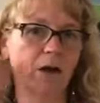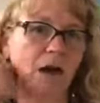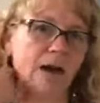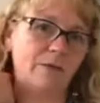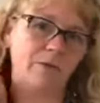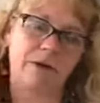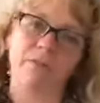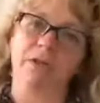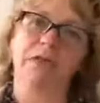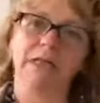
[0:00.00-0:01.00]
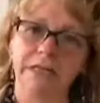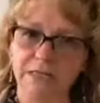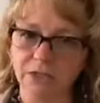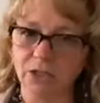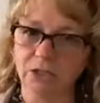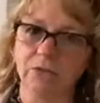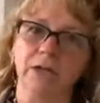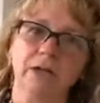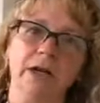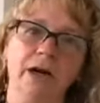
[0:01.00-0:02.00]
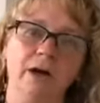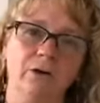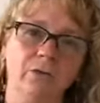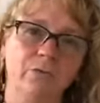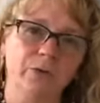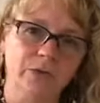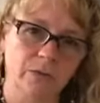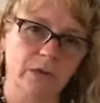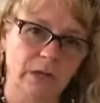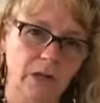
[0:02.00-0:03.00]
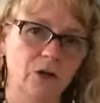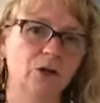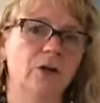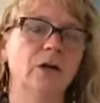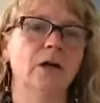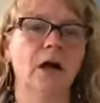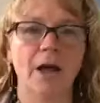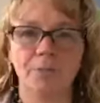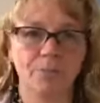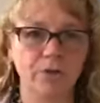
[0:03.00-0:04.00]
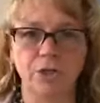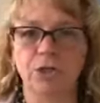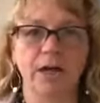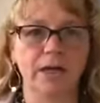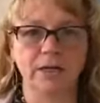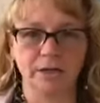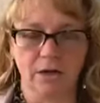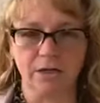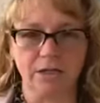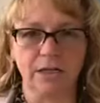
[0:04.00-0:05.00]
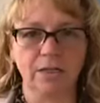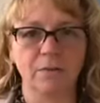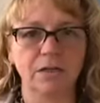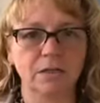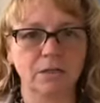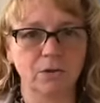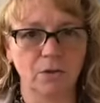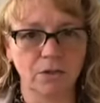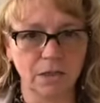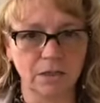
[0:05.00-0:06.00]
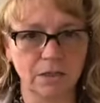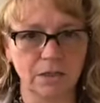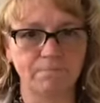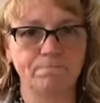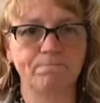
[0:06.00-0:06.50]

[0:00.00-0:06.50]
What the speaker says: I recommend clients do it, how we do it here. I preach that on a daily basis to our sales team.